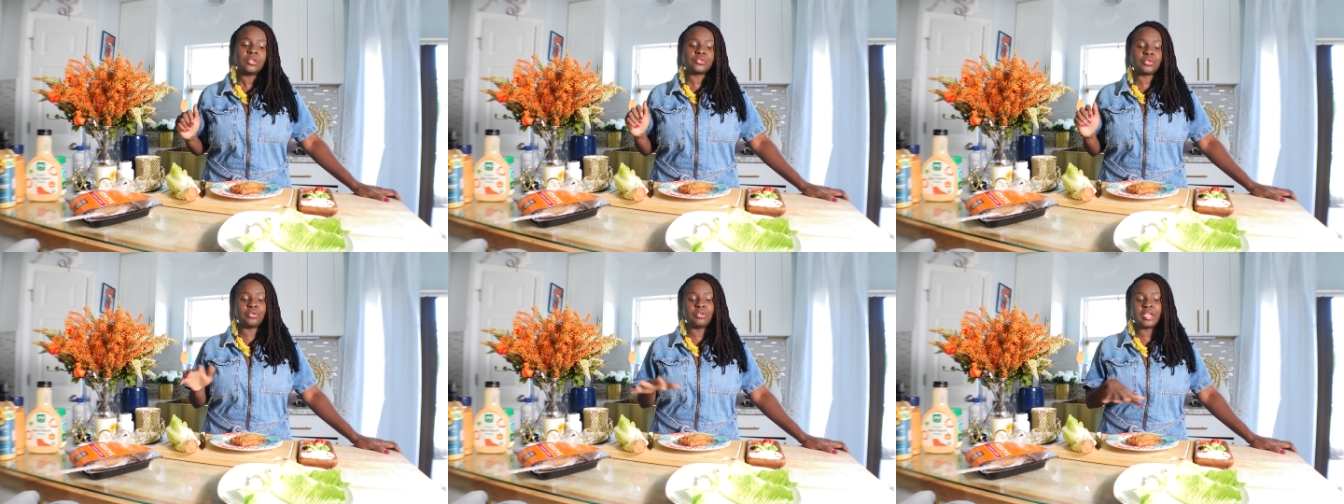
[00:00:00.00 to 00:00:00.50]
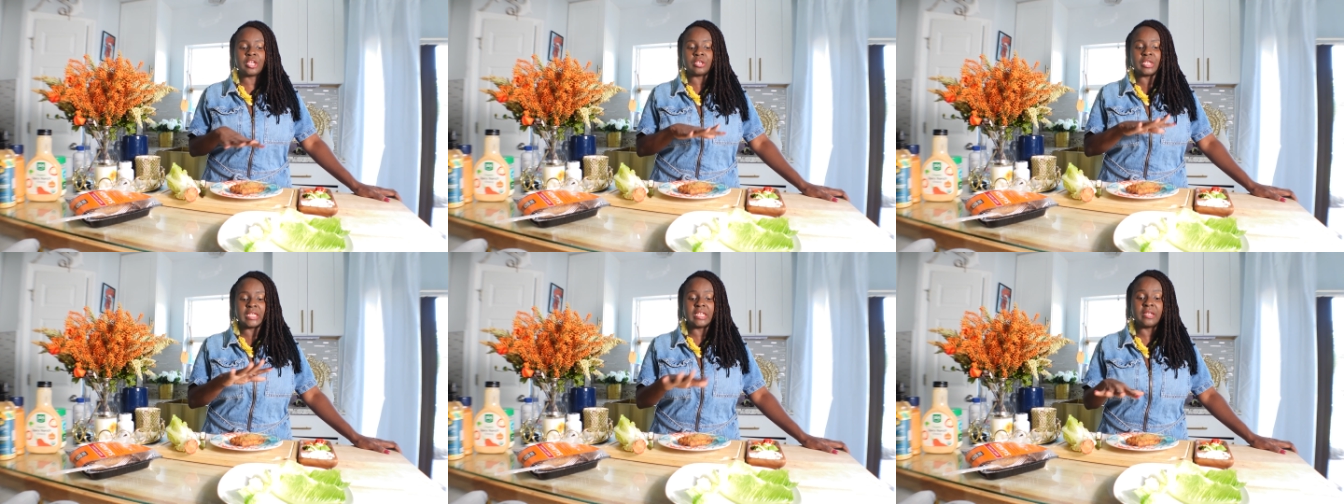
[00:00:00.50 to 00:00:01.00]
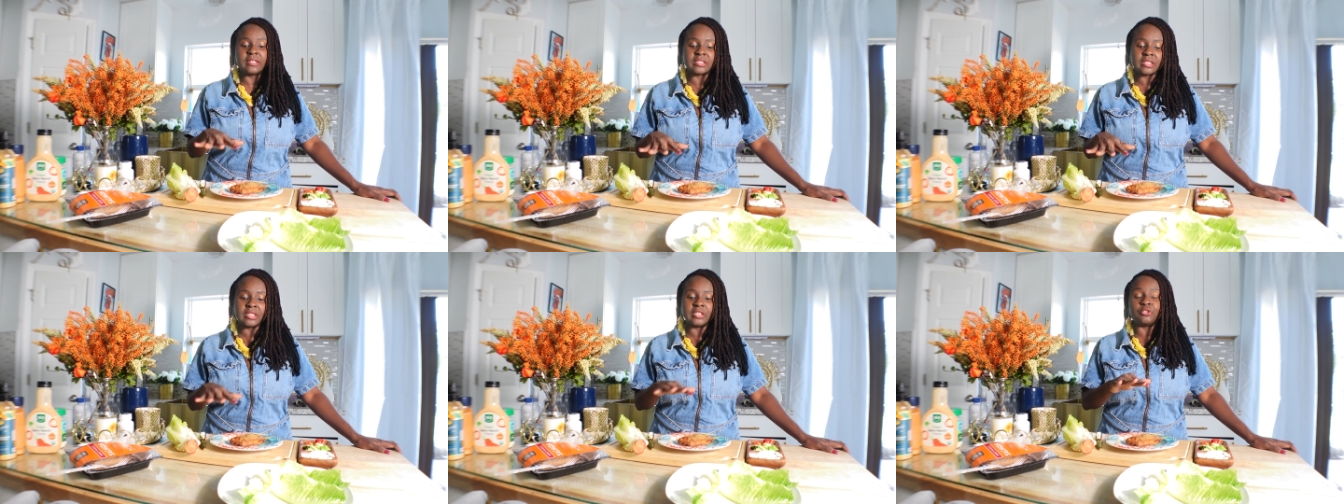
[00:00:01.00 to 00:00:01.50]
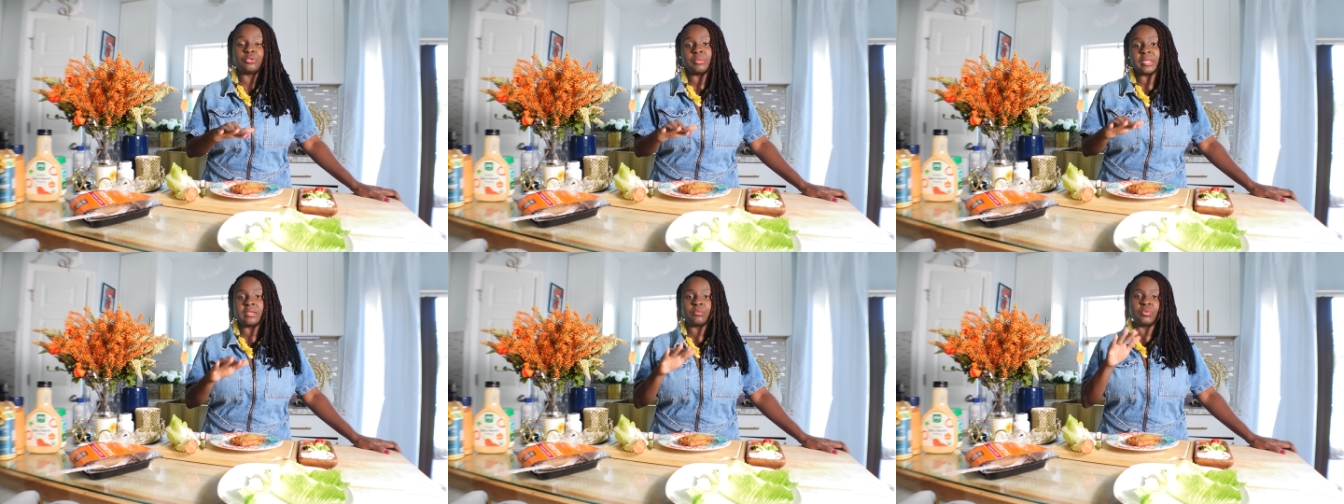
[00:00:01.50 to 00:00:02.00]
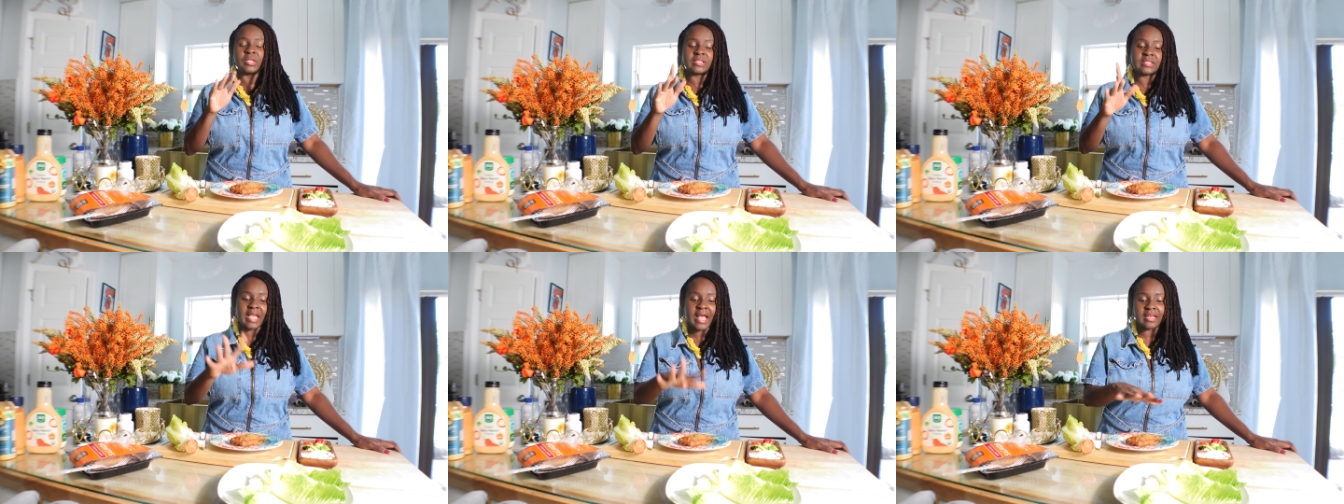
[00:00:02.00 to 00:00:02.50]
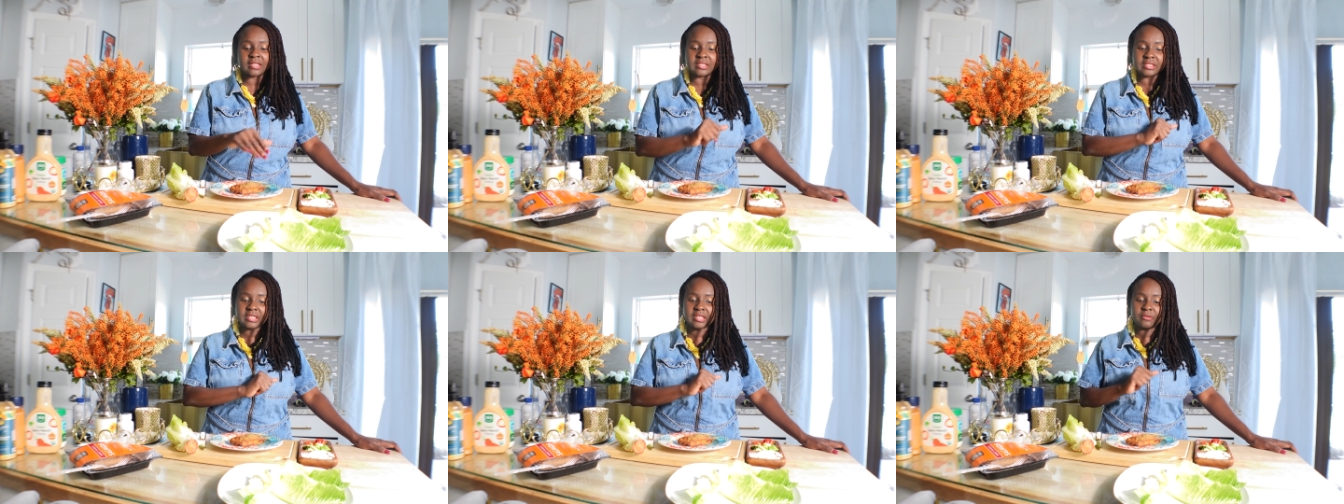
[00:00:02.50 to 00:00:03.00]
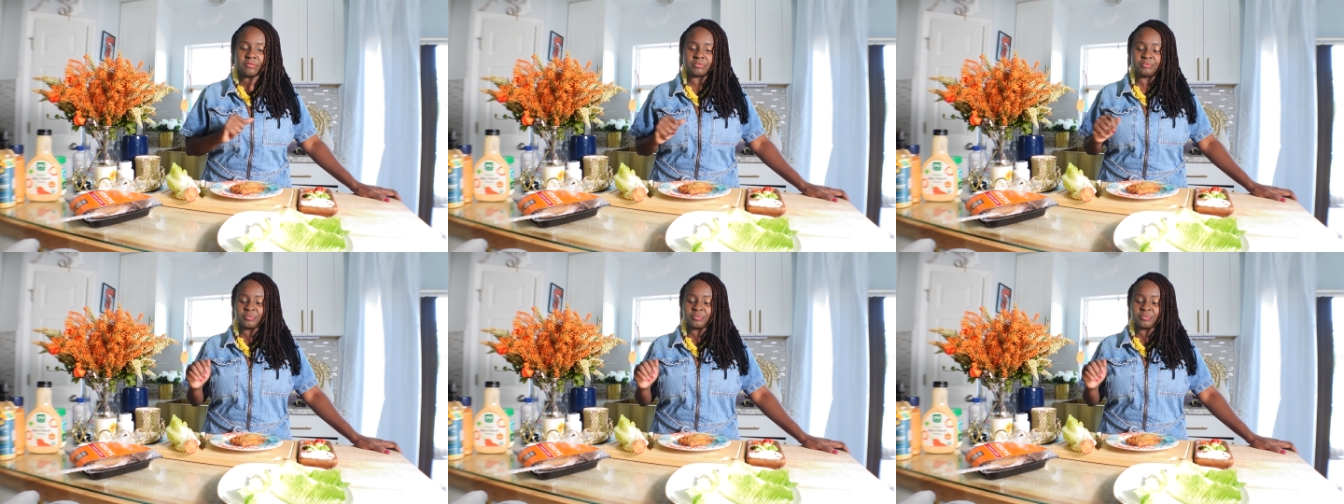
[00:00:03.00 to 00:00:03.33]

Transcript: so you can easily do it with salad leaf